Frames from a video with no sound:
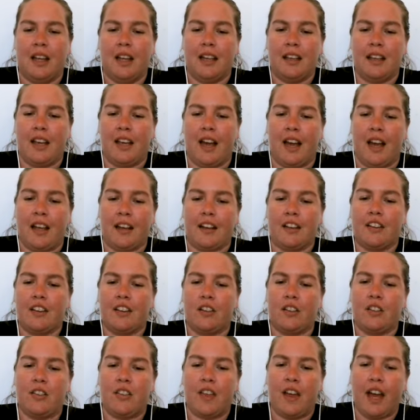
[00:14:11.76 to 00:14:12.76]
yeah, and
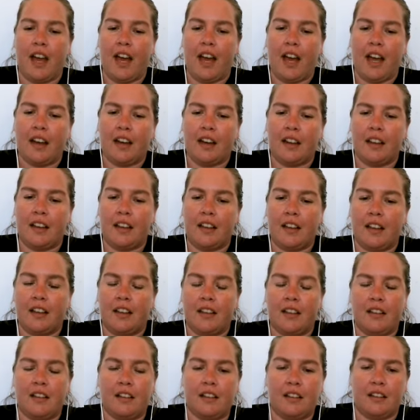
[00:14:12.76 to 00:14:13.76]
so that
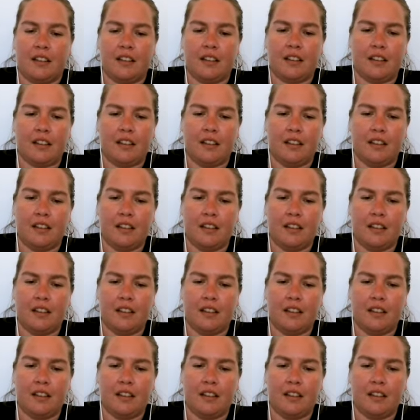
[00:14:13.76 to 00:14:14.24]
is,